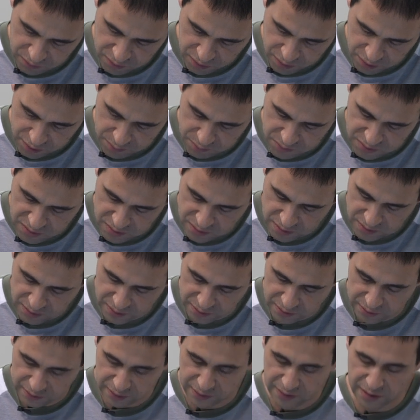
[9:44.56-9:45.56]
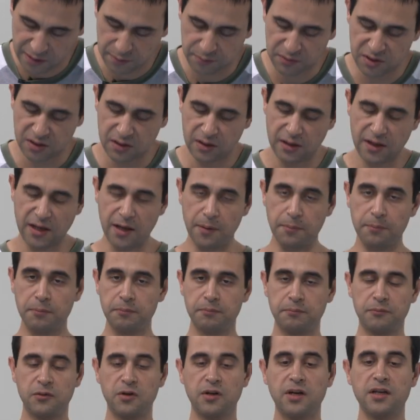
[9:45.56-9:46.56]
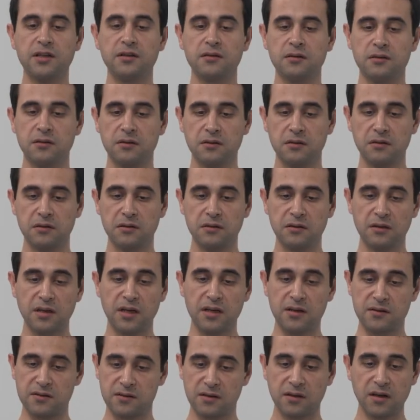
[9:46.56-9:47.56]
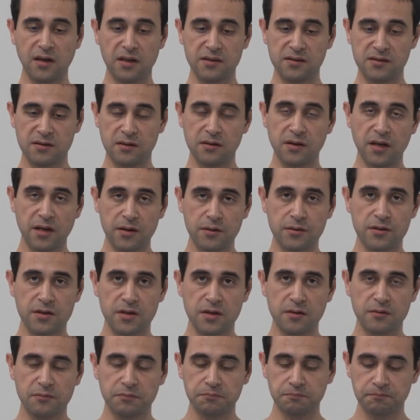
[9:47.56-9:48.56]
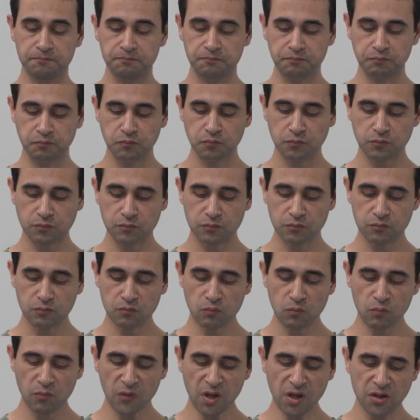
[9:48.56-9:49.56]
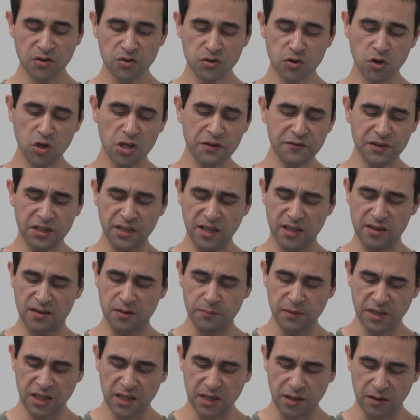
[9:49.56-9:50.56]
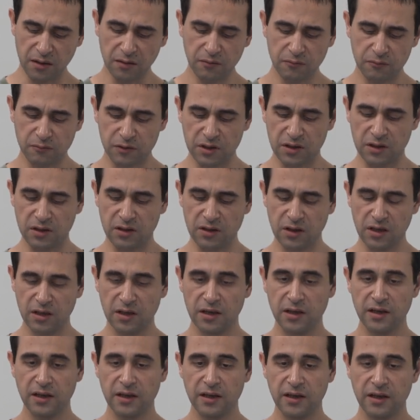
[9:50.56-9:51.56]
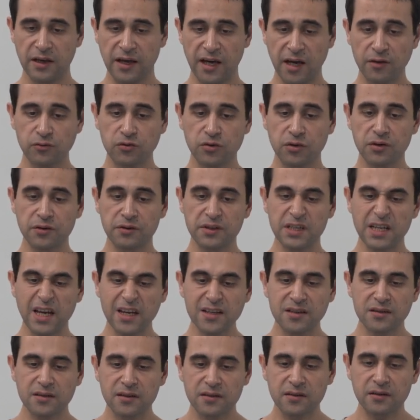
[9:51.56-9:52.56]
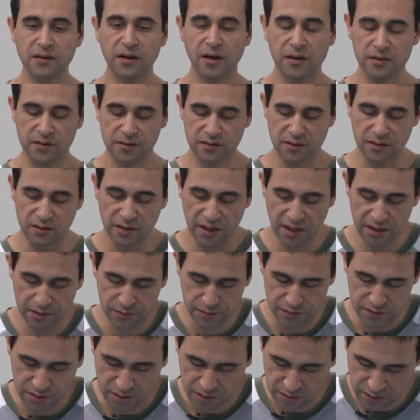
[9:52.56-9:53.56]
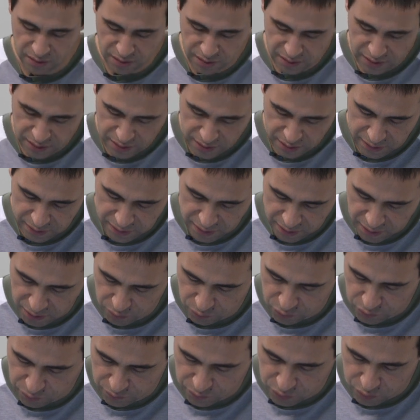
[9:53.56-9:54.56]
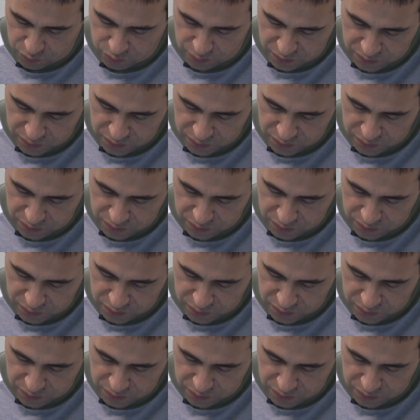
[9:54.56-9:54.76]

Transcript: times lambda m, right? That is the constant energy. So even at the beginning, we have to create this constant energy. And how do we do